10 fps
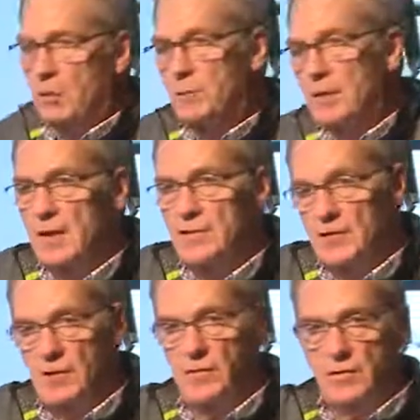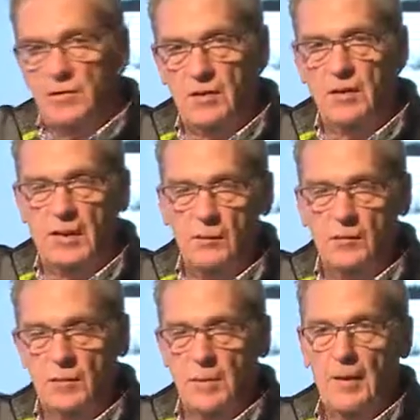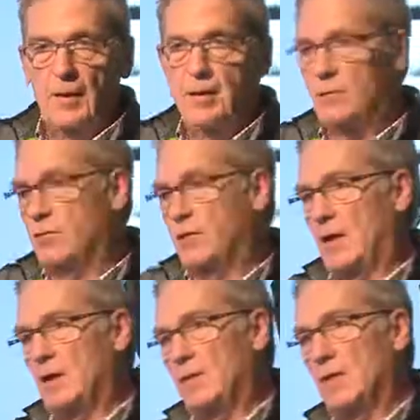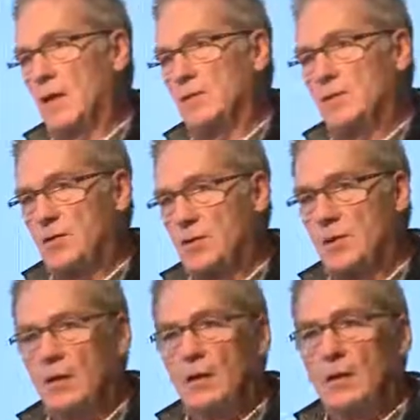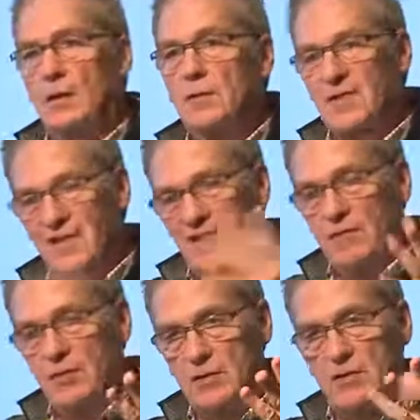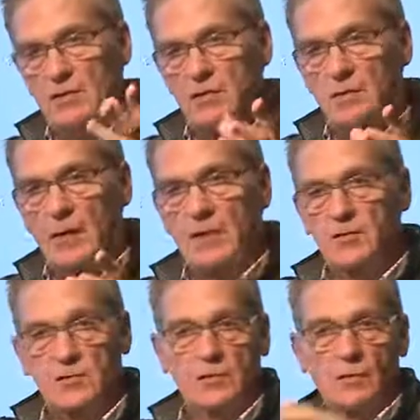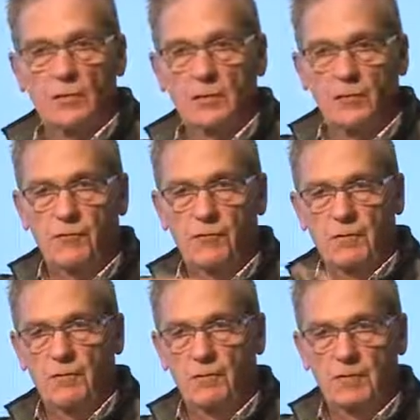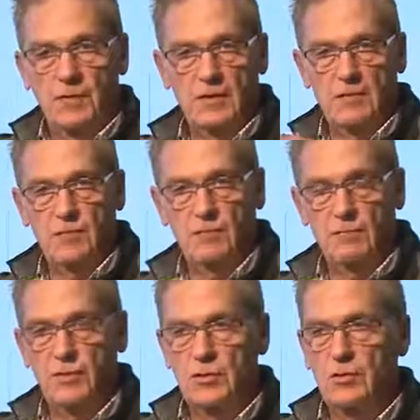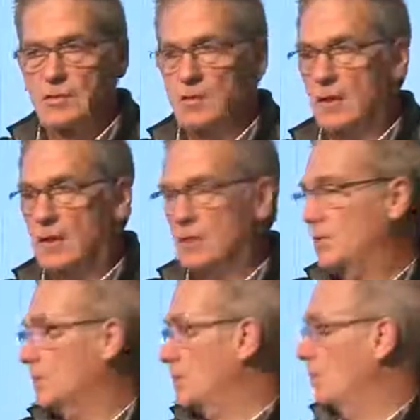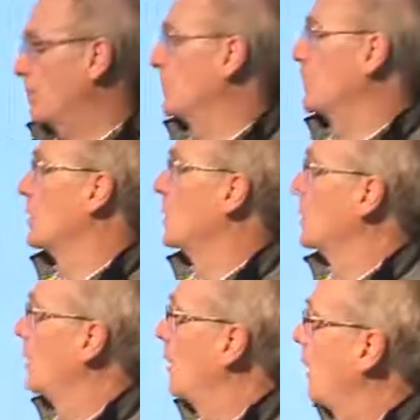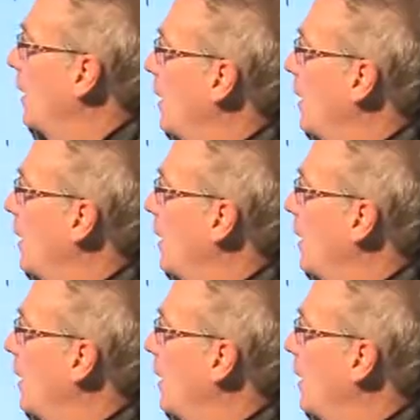will be a service enabled by and provided by the city, and the service is accessing all the different bits, you know, vehicles and bridges and cars and so on.